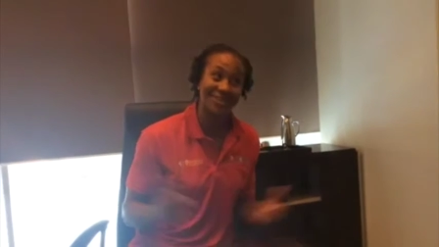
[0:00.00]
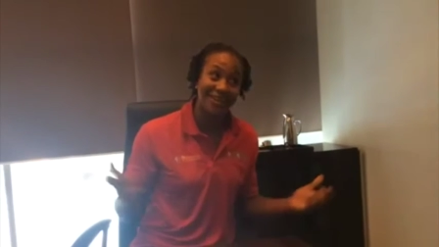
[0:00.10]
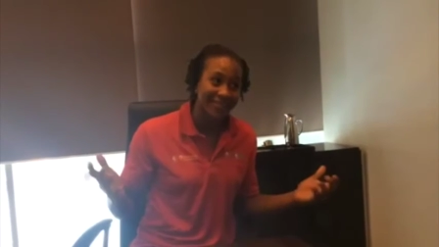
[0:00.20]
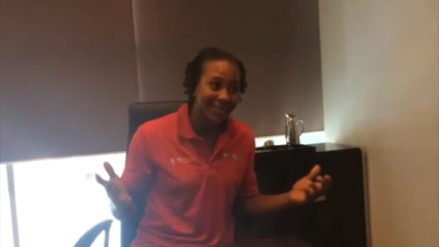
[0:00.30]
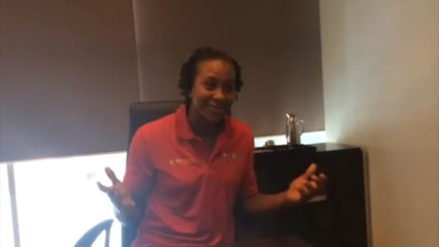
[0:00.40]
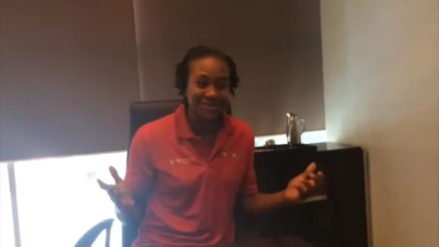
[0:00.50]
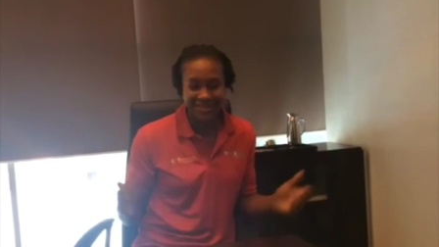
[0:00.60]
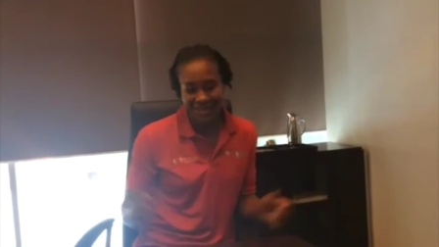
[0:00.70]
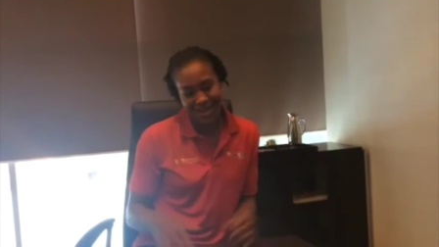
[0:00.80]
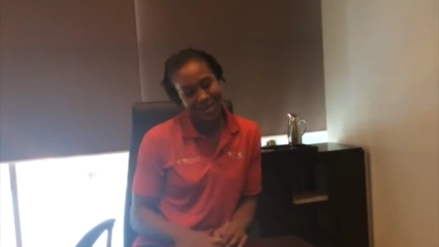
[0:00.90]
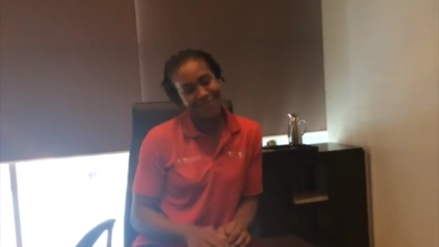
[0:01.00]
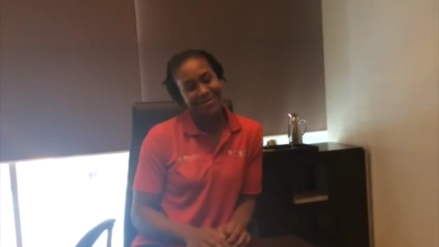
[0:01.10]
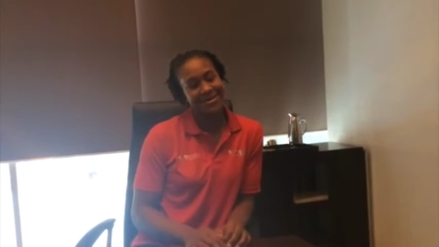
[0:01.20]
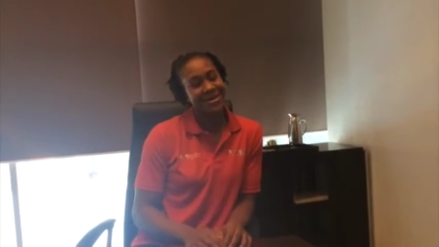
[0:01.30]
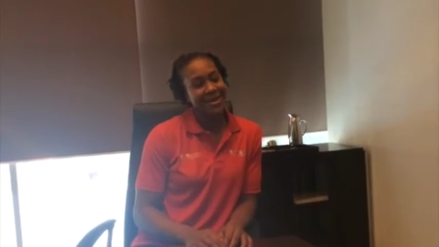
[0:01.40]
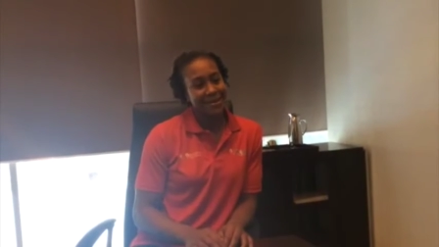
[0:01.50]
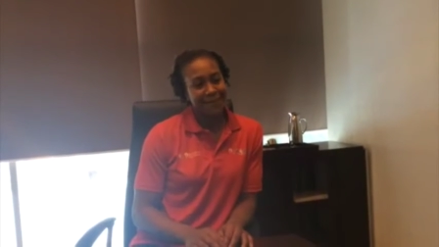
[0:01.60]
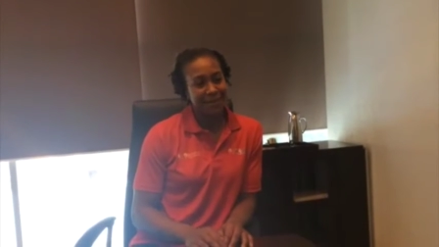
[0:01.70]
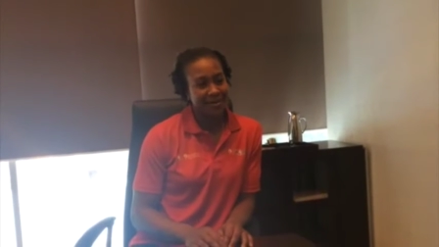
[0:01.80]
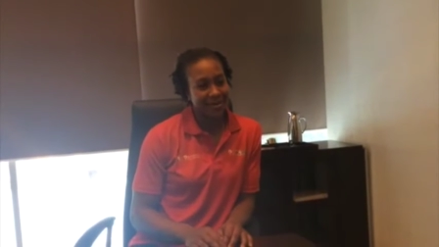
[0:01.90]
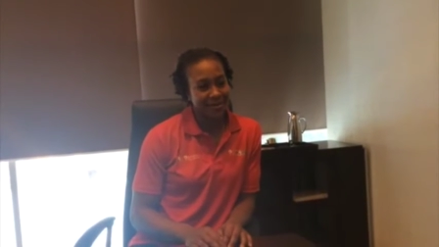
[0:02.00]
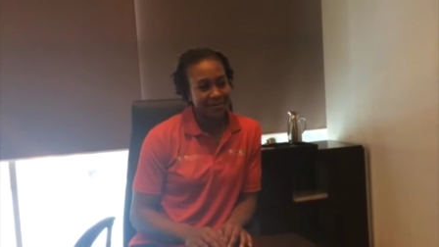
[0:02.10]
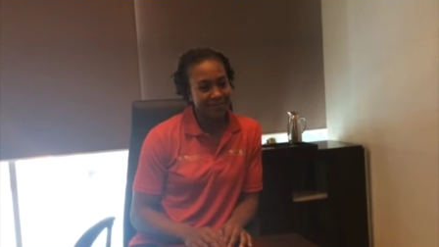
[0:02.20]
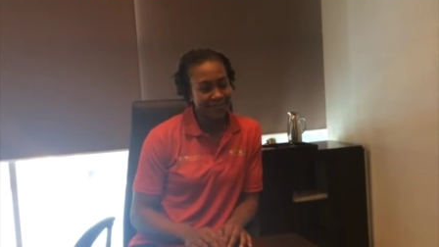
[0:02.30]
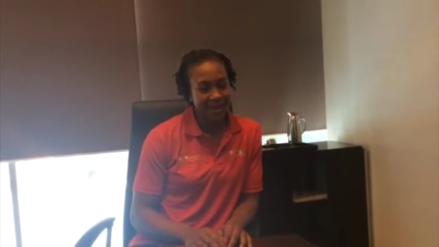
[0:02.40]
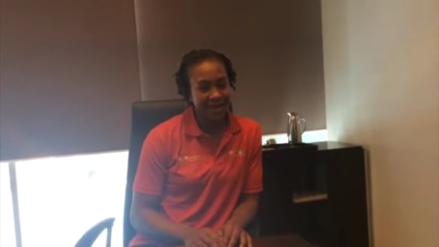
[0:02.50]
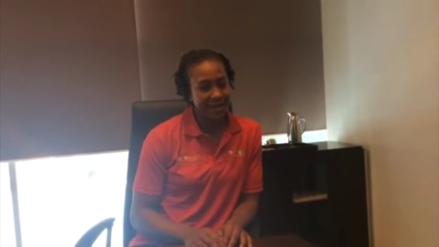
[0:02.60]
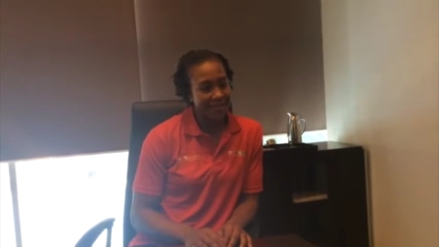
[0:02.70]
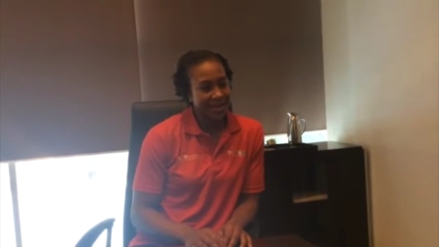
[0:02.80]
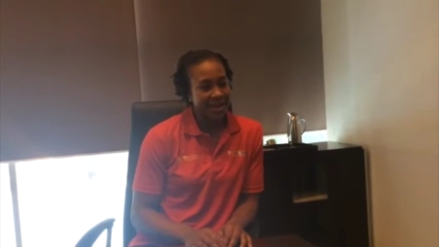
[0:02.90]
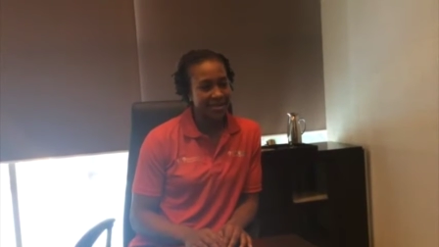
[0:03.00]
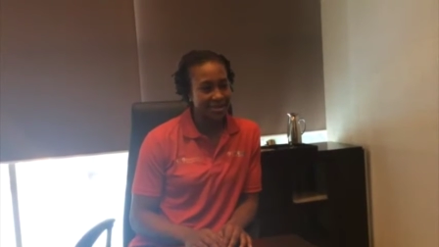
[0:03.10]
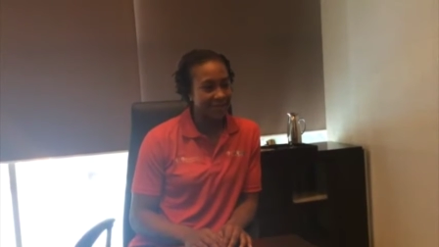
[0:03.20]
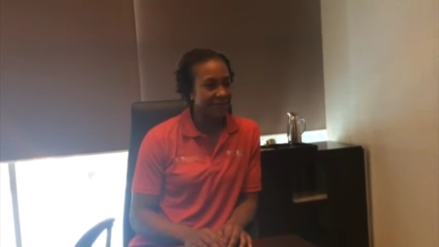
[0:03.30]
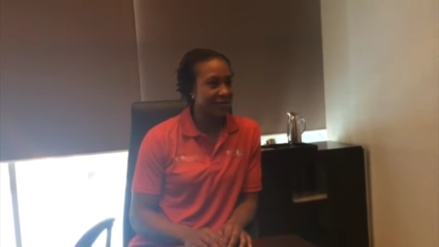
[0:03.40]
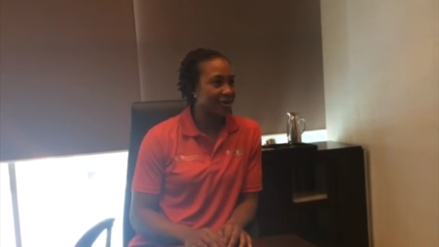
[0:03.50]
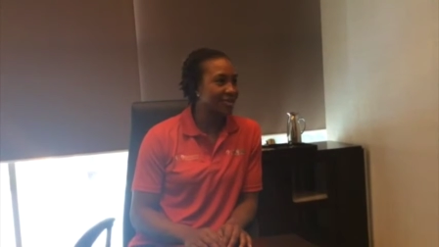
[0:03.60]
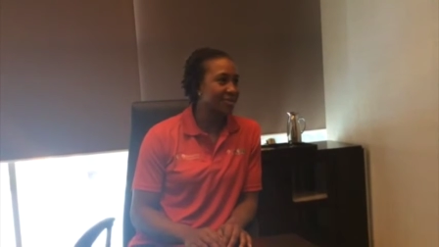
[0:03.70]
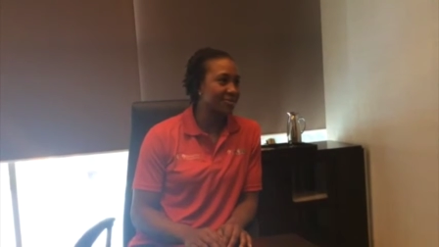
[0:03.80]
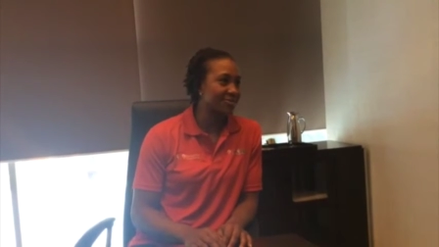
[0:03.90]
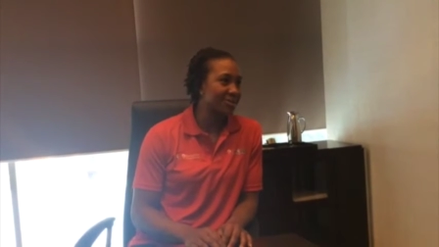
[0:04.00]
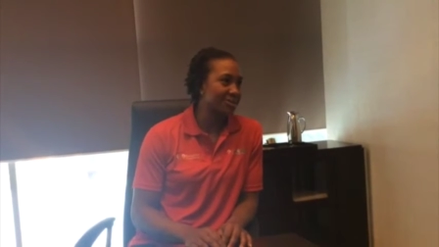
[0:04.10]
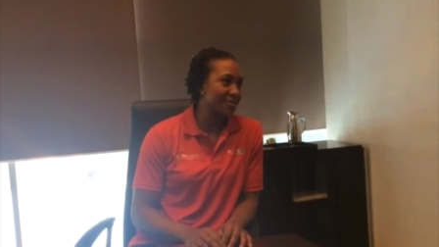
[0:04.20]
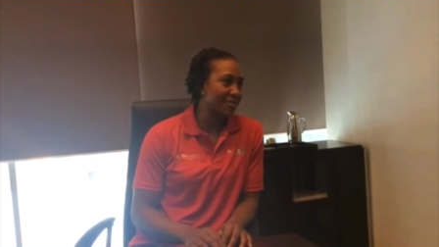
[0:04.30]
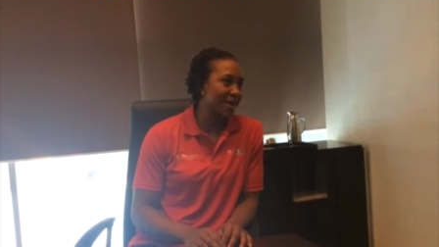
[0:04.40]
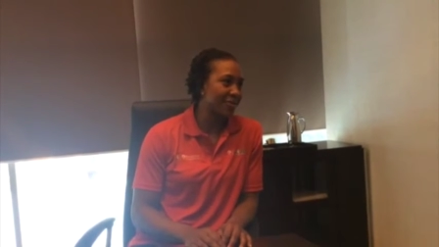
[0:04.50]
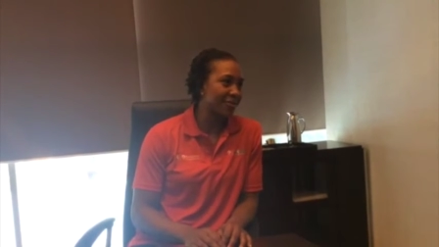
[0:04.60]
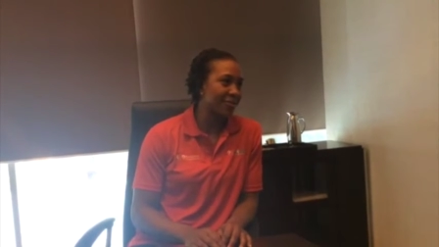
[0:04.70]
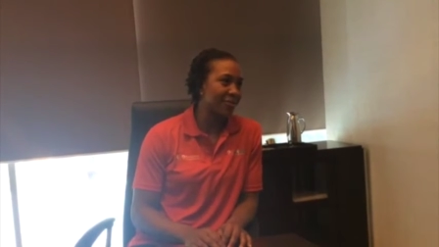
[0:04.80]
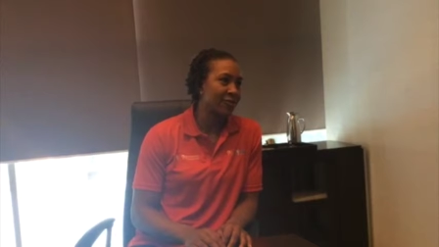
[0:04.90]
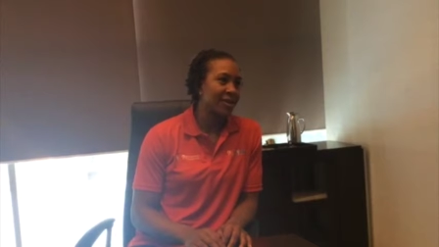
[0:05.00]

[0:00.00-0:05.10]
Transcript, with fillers: you never know what's gonna happen. But um, yeah, I mean, I think for us it was just a matter of